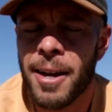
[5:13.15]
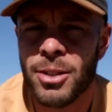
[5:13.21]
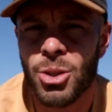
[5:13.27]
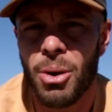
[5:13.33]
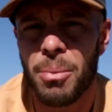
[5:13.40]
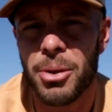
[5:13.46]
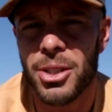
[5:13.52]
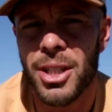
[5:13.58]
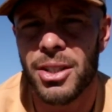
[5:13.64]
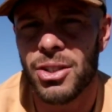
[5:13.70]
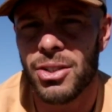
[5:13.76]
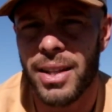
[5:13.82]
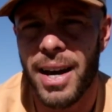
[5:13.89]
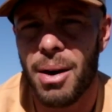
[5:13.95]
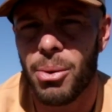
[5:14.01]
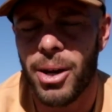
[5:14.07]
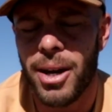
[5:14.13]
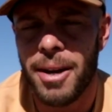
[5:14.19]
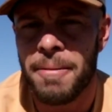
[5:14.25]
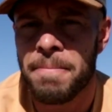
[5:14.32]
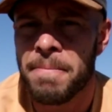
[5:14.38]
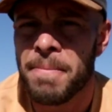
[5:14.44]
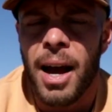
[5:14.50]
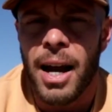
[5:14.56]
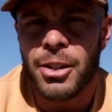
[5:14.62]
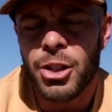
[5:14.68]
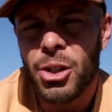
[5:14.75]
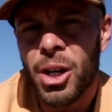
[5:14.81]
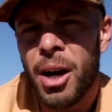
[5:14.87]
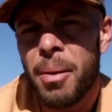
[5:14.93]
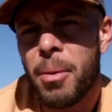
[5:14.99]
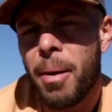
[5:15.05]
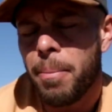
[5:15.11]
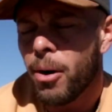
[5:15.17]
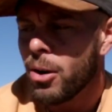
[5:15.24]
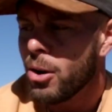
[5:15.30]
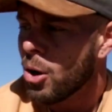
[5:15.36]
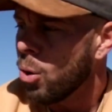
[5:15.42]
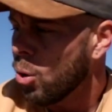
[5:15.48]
so I'm gonna teach it that way. As you come up on a